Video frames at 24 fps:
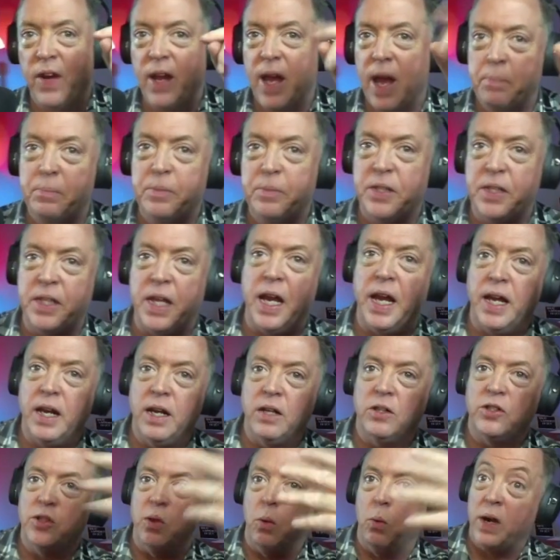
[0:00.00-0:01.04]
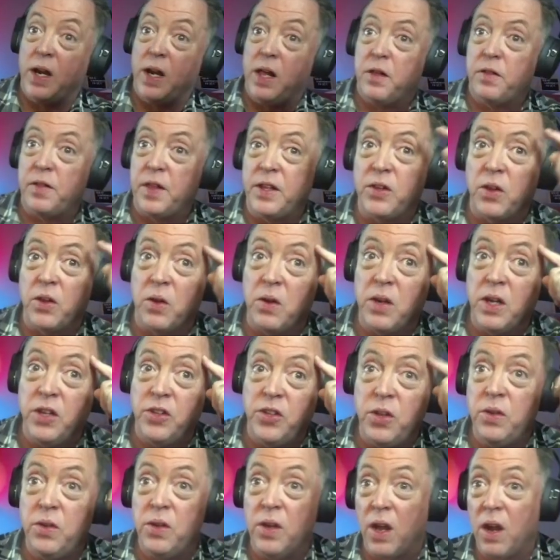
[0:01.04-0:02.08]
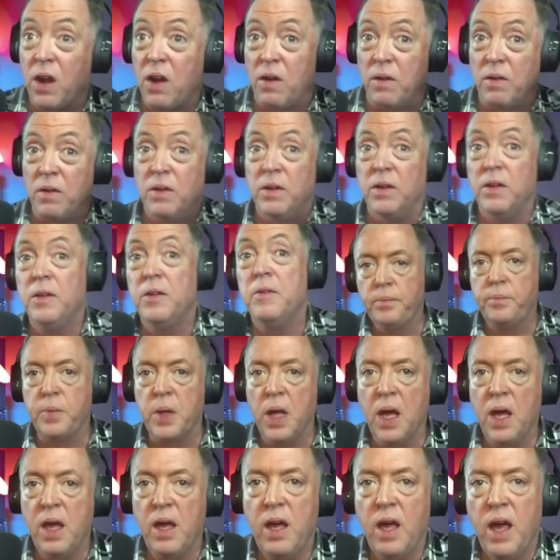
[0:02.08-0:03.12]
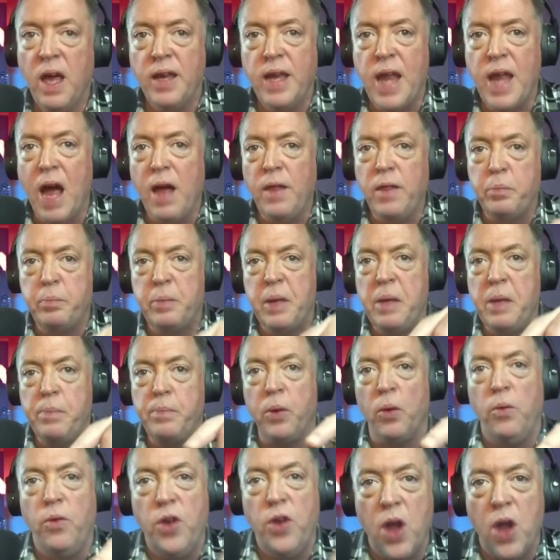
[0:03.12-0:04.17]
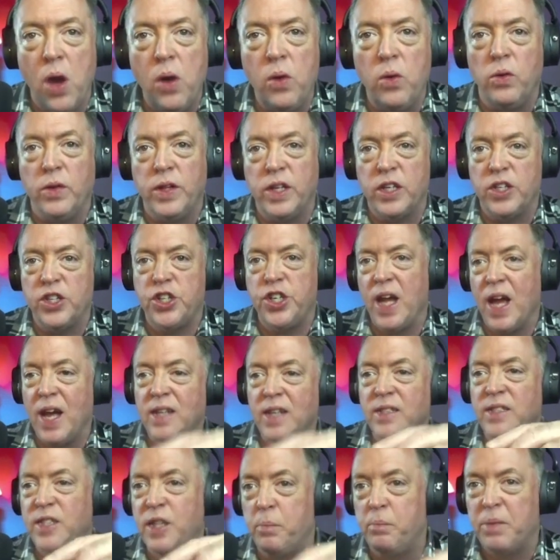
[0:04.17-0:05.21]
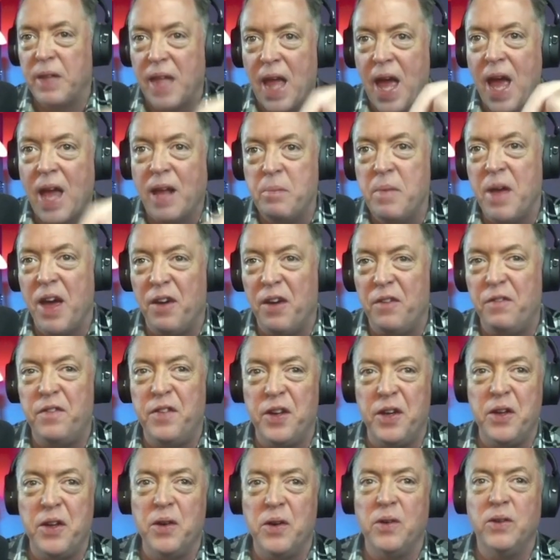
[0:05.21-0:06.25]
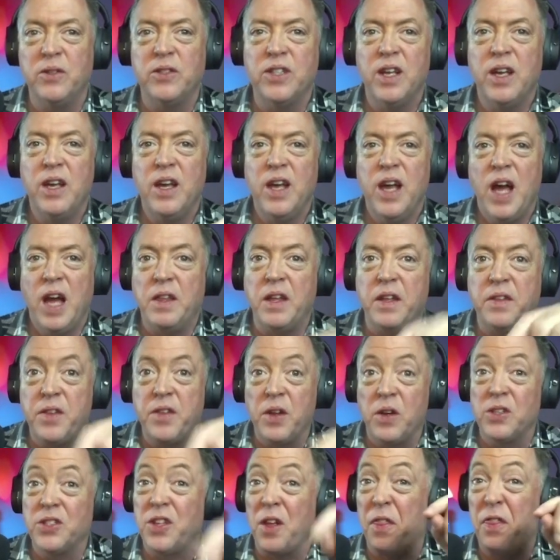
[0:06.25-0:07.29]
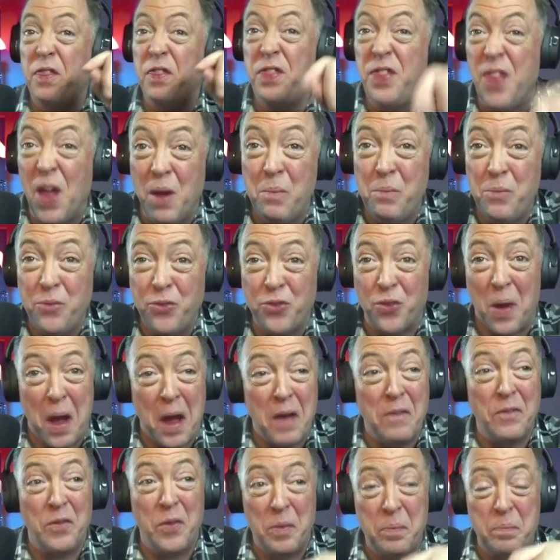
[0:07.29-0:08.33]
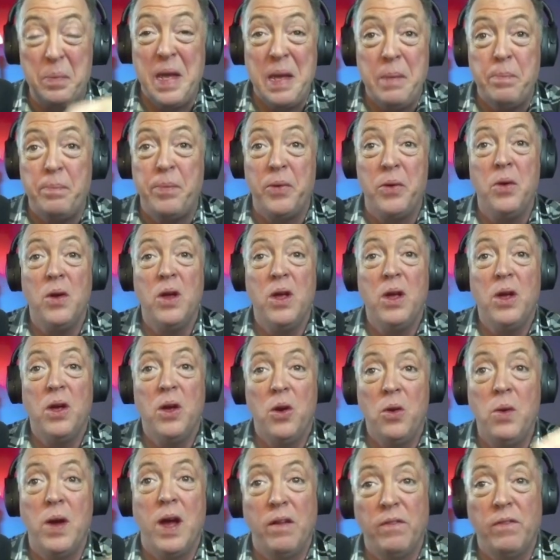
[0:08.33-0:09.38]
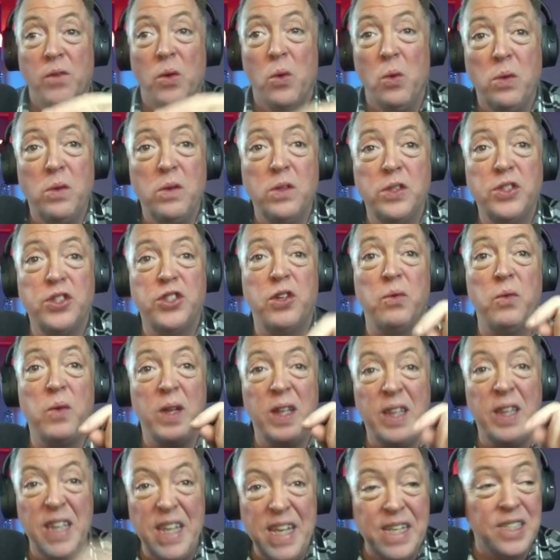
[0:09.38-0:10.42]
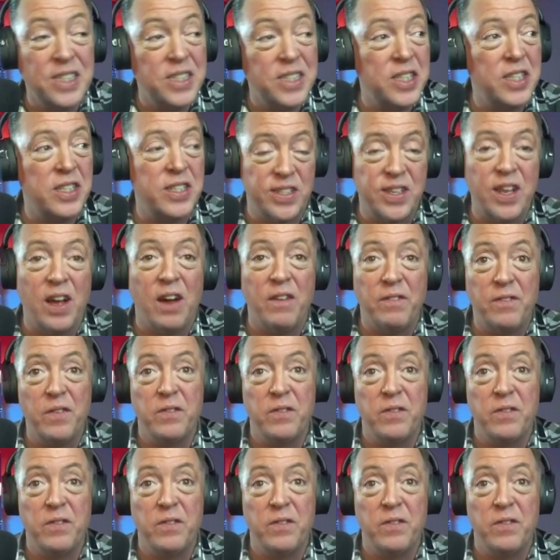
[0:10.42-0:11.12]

Epstein, and so what do you think they're going to do to her? Now that people know that she has the blackmail videos and that there's a thumb drive with people who have orders to release the stuff if